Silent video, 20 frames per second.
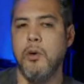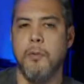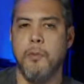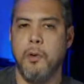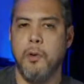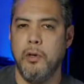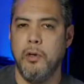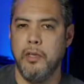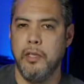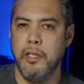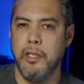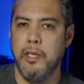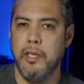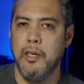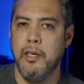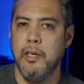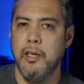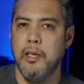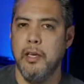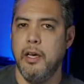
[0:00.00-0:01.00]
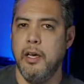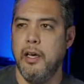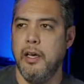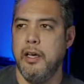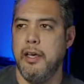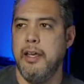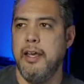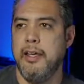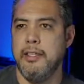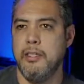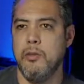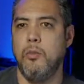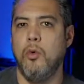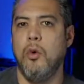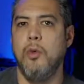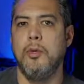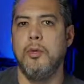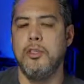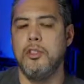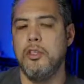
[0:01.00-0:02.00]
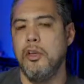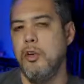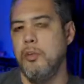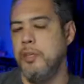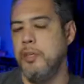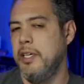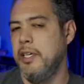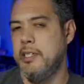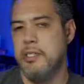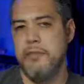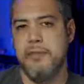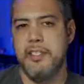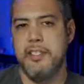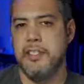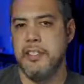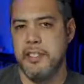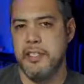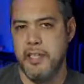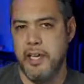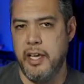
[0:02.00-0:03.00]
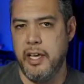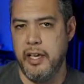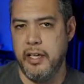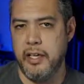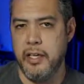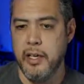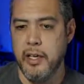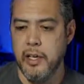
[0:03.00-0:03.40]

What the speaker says: importantly, it has a warmer tone because of its design.